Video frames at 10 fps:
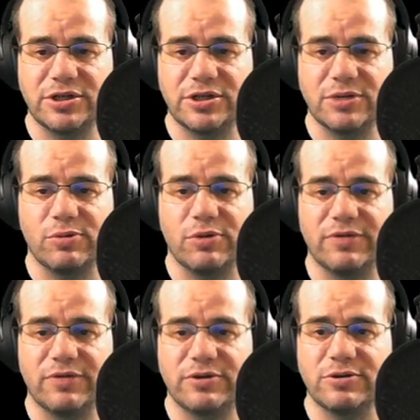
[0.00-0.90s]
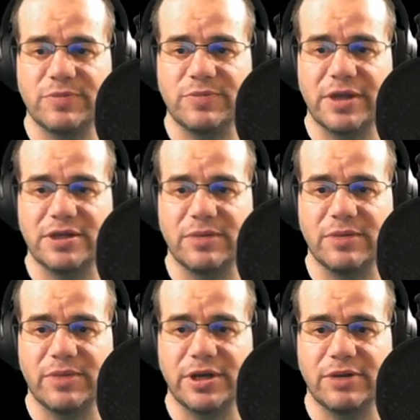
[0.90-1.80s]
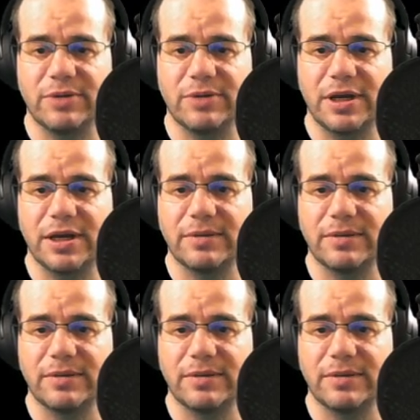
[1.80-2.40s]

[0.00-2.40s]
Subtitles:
So what we'll have to do is baseline Buddy quickly.